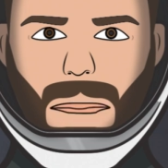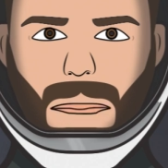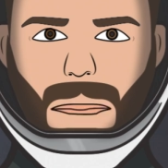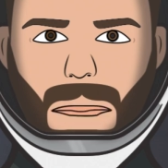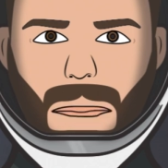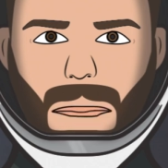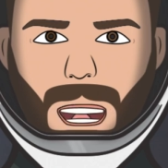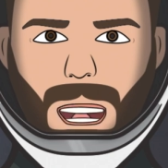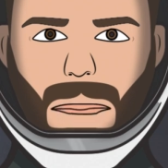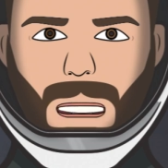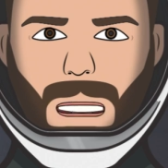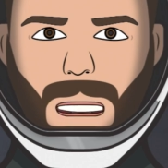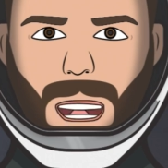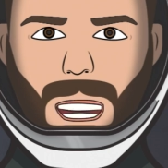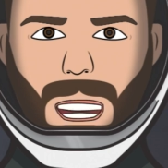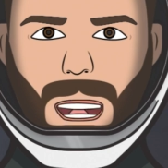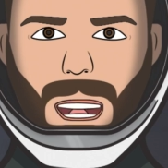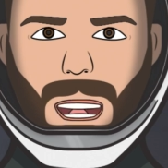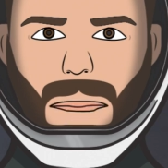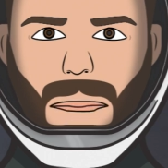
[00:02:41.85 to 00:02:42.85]
Also, I
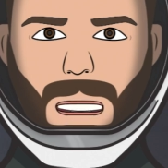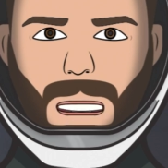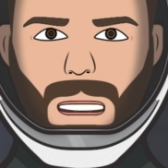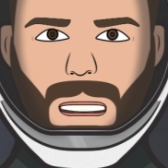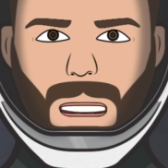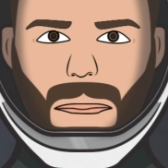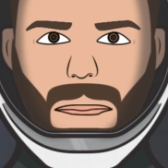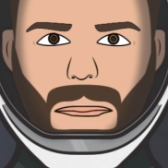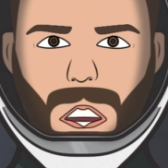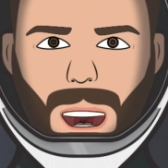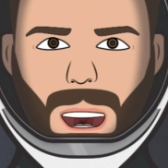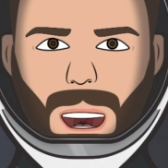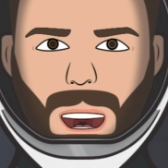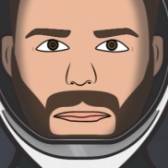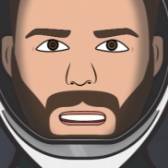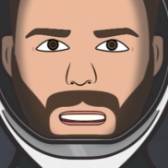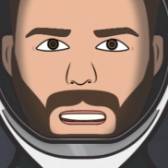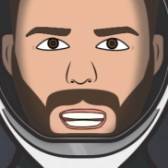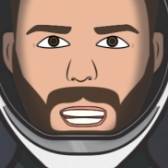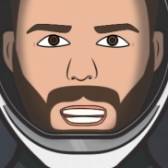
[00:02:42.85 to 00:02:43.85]
have to say thanks
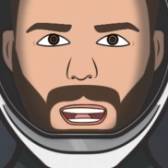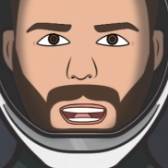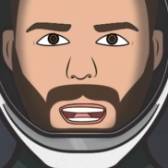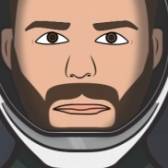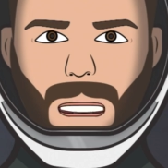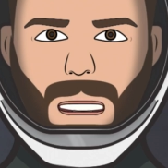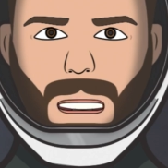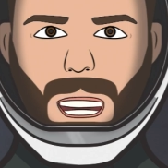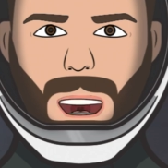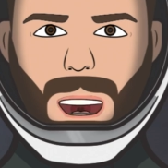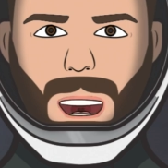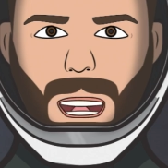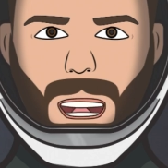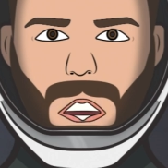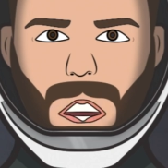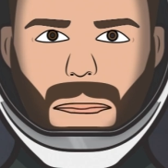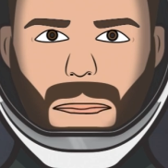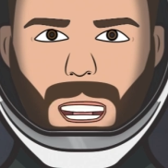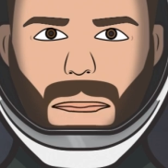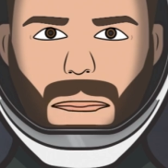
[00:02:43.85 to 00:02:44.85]
to Jack Beyer for
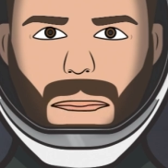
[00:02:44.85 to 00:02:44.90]
being